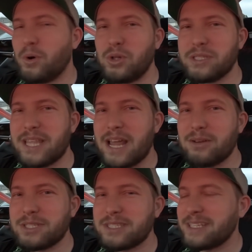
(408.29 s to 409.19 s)
pulls that
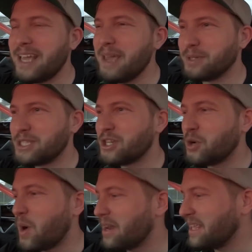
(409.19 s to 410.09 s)
I was able to
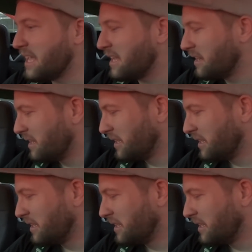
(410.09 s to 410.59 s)
go out and get.